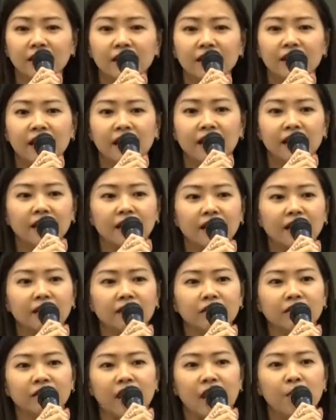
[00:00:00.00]
that
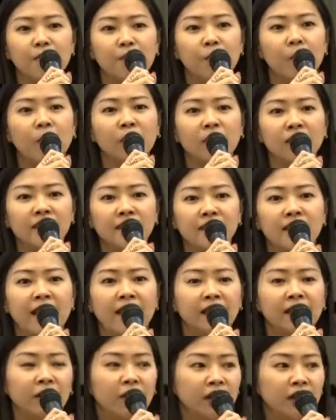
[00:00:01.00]
employees
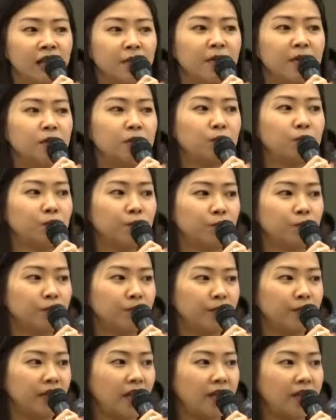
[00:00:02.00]
there are not able to
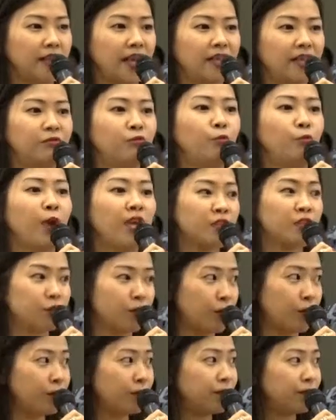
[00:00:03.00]
get wage
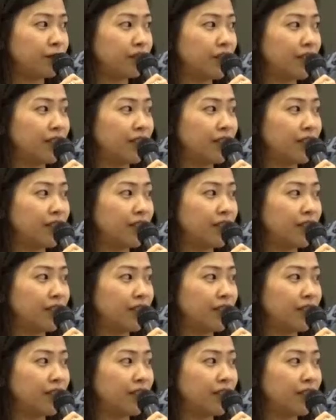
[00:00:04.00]
growth,